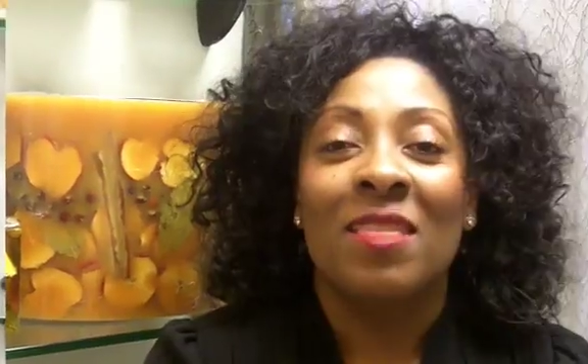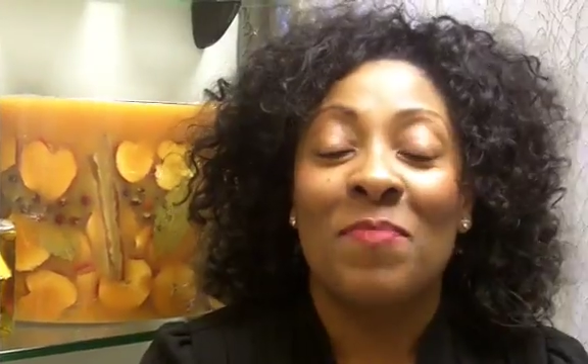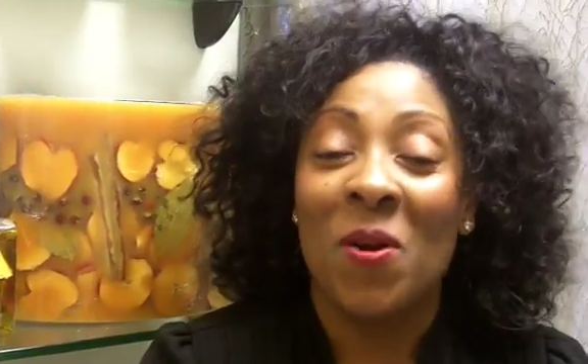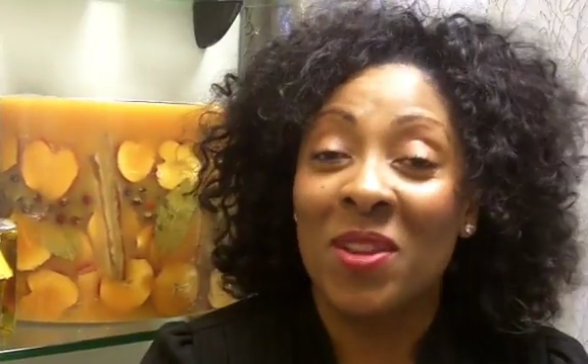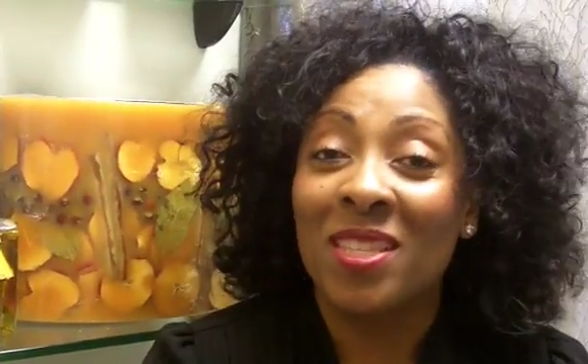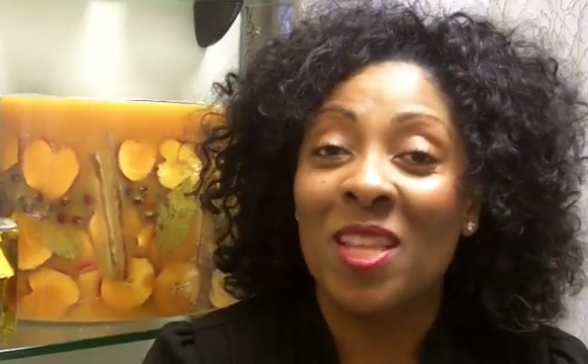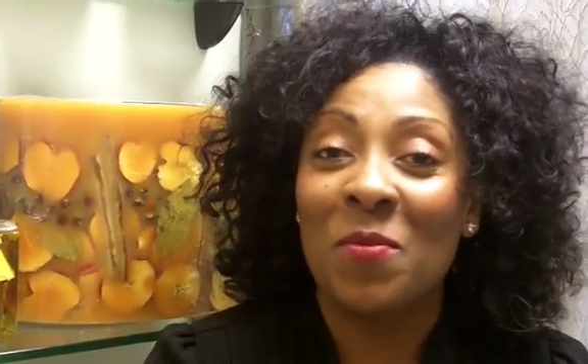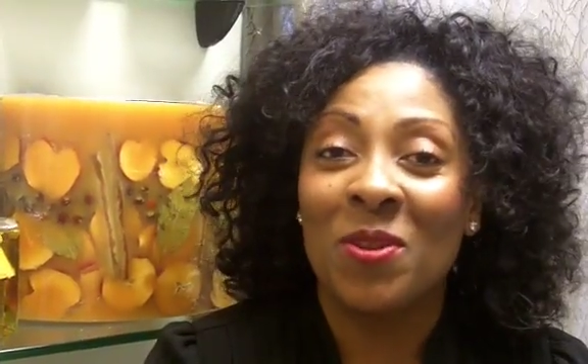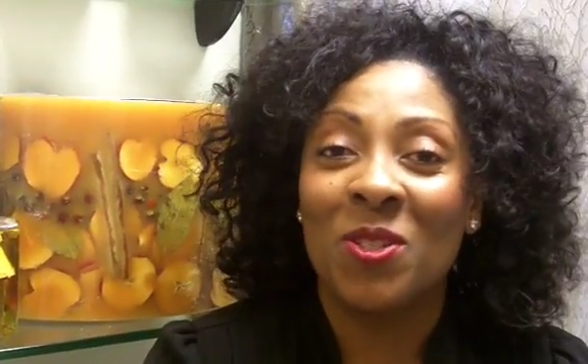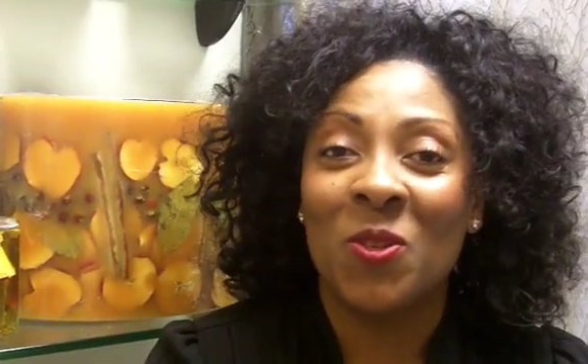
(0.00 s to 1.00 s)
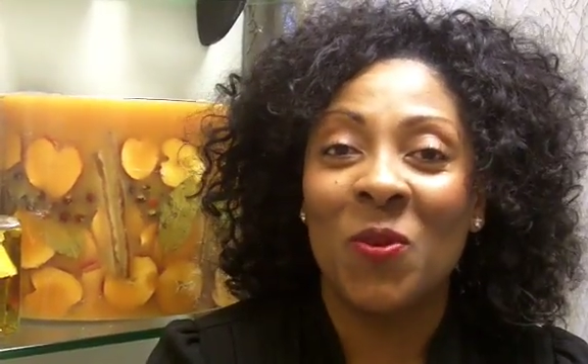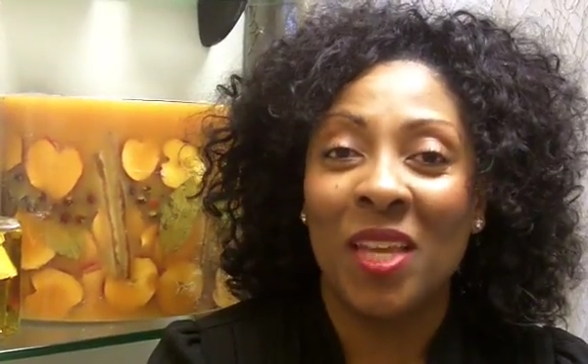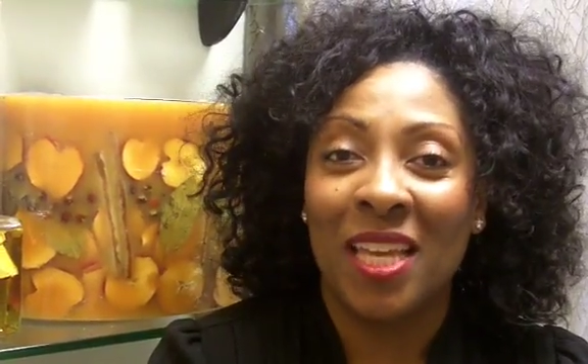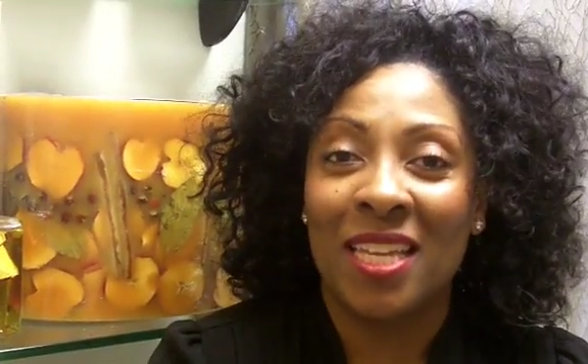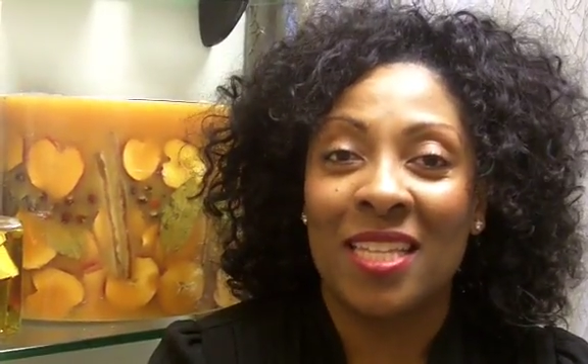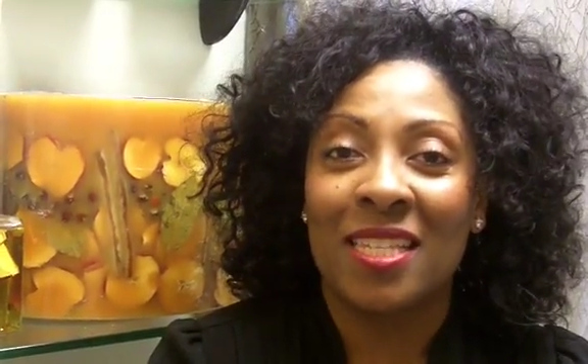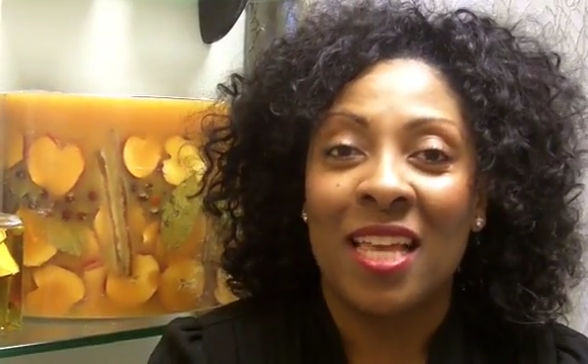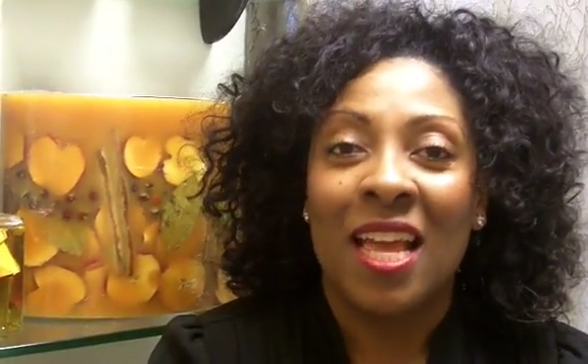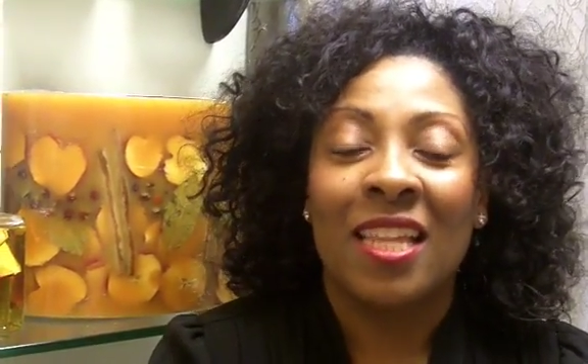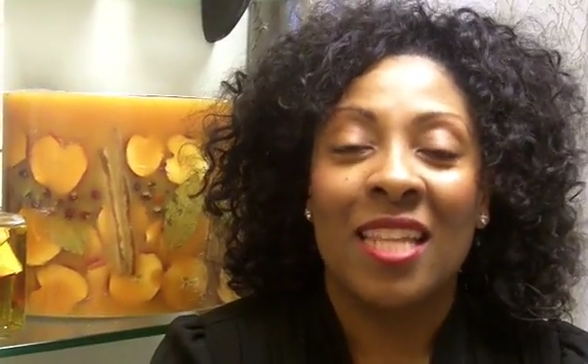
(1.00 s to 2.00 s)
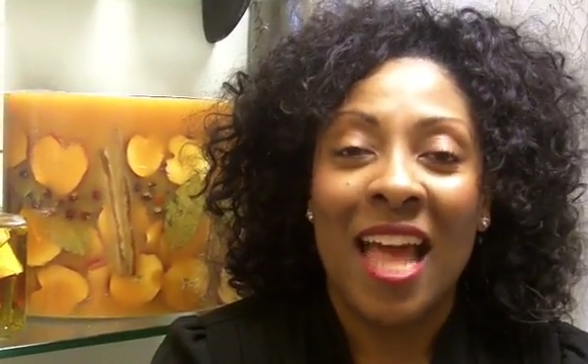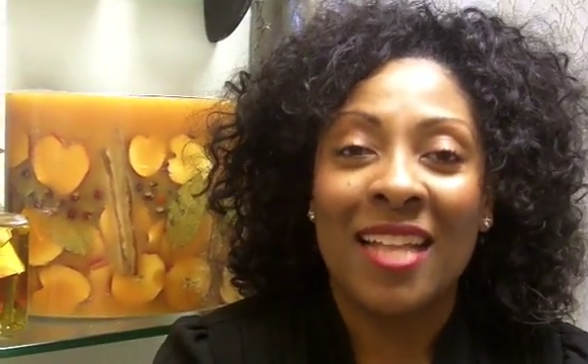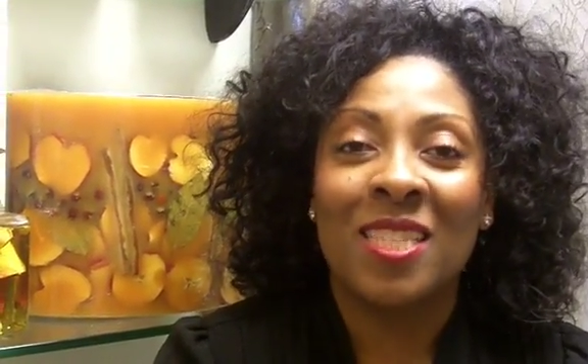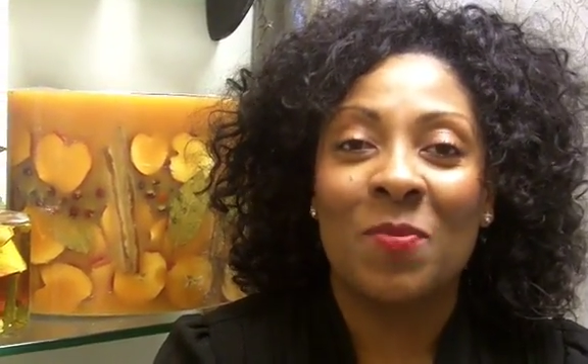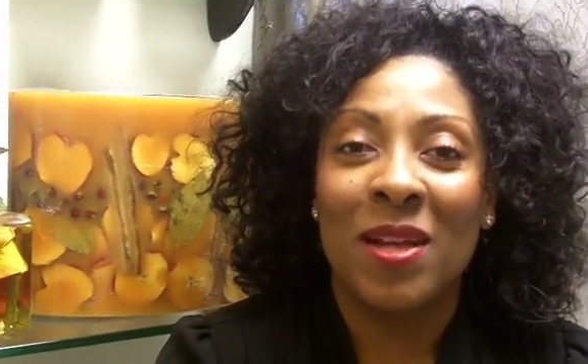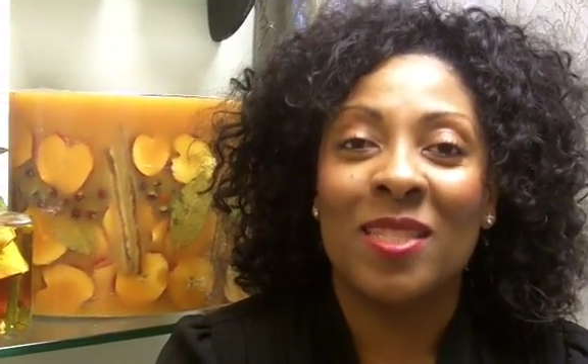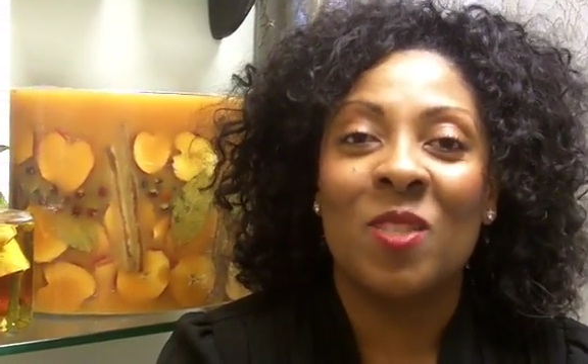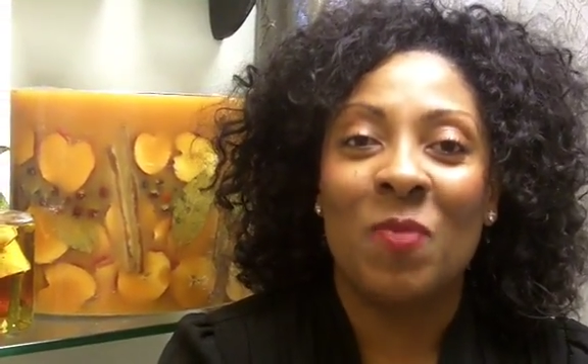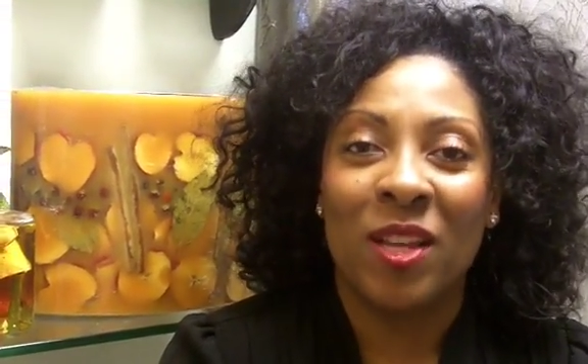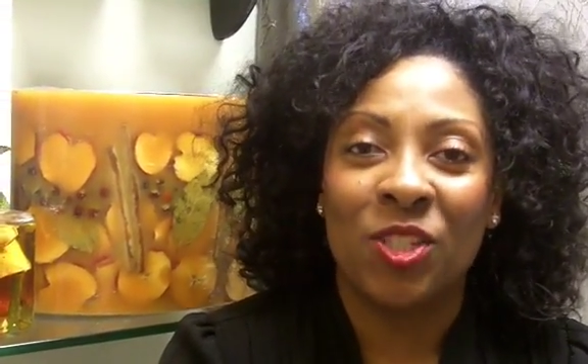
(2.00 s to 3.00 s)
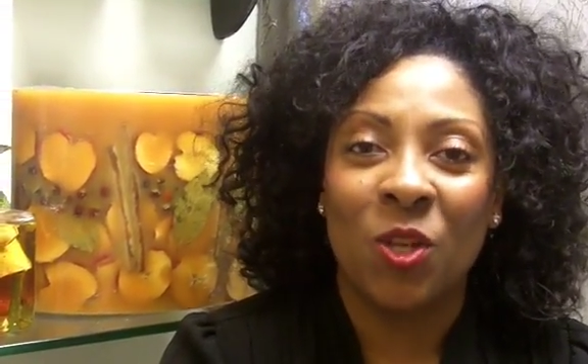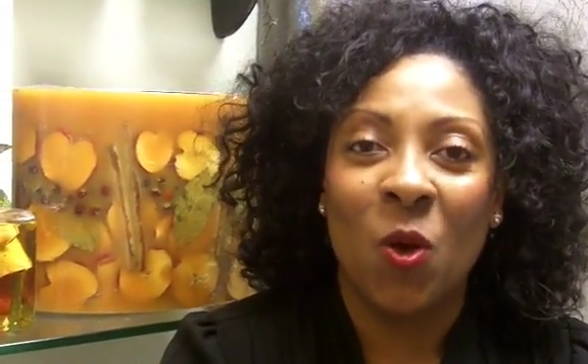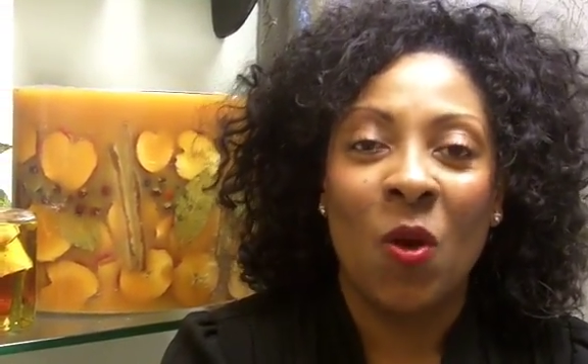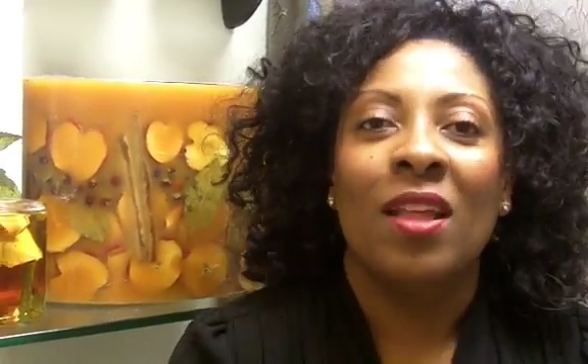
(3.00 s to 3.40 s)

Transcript: Bonus number two is last month's special.